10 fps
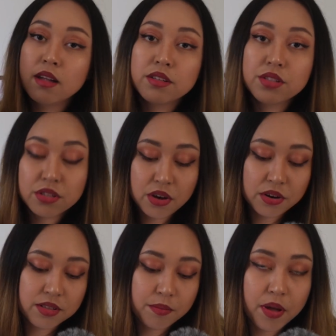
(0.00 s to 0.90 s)

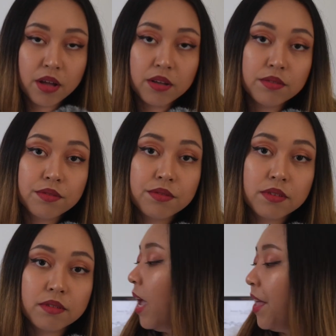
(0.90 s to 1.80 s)
Stars Above.
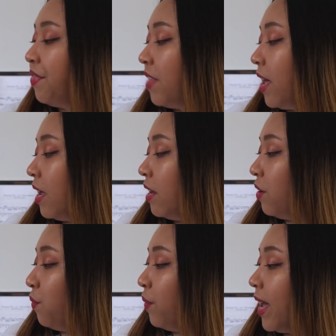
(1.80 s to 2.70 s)
And
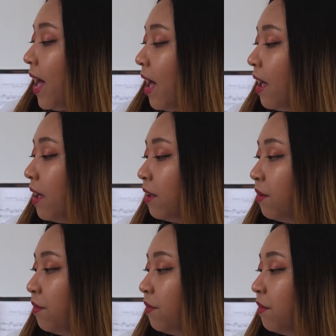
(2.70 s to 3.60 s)
then we
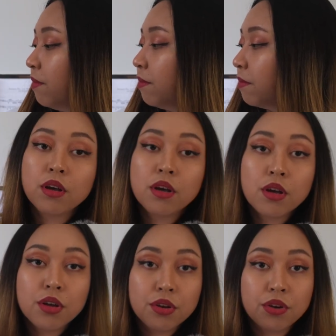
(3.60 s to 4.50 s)
have
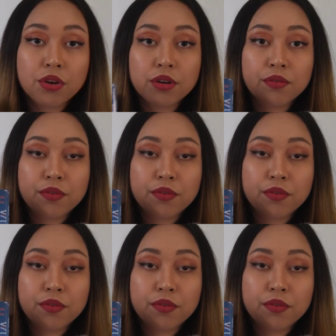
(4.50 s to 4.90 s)
Nerve